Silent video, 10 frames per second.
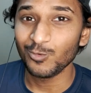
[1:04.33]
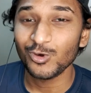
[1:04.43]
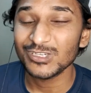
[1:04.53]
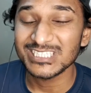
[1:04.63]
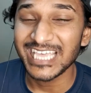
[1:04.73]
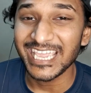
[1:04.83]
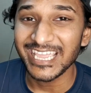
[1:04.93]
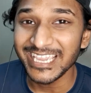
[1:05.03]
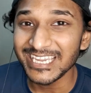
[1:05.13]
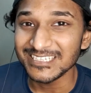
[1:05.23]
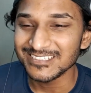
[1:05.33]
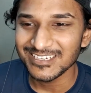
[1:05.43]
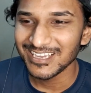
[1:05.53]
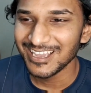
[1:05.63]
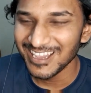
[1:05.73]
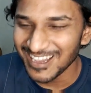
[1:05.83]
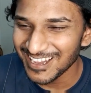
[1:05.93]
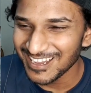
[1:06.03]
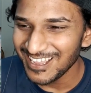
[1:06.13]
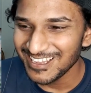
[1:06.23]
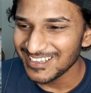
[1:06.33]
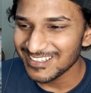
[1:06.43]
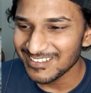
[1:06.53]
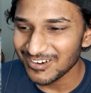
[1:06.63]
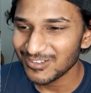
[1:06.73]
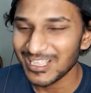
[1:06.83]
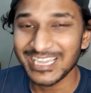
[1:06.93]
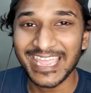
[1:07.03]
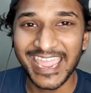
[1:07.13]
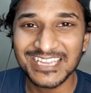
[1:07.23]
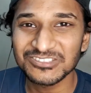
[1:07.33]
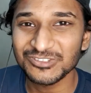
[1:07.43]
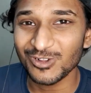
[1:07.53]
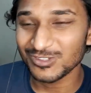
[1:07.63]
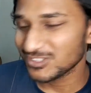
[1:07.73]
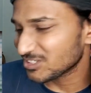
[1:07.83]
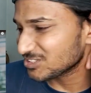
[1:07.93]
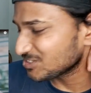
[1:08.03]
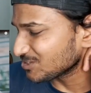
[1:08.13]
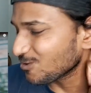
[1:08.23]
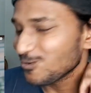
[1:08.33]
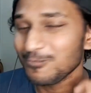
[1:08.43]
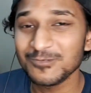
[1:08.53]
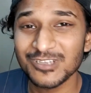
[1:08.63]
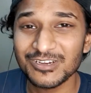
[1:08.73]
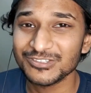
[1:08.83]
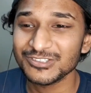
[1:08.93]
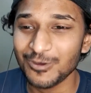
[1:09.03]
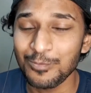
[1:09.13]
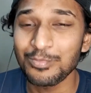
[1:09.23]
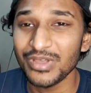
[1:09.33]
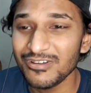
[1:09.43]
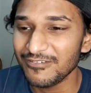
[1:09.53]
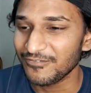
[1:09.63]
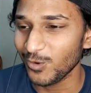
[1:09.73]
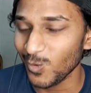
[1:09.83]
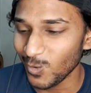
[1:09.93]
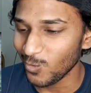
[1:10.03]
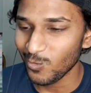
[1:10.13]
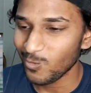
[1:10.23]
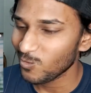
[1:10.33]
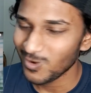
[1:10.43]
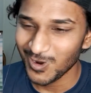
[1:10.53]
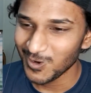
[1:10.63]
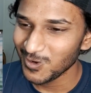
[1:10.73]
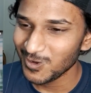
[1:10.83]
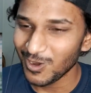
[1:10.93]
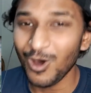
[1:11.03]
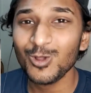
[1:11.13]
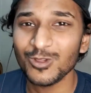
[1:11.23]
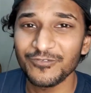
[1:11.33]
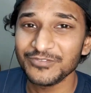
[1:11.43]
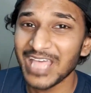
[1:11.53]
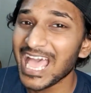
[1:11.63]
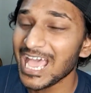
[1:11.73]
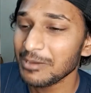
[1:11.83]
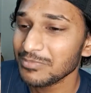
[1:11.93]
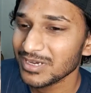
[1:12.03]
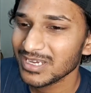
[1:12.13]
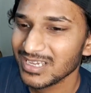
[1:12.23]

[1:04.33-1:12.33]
What they eat? They're like angels. They're so beautiful. All of them.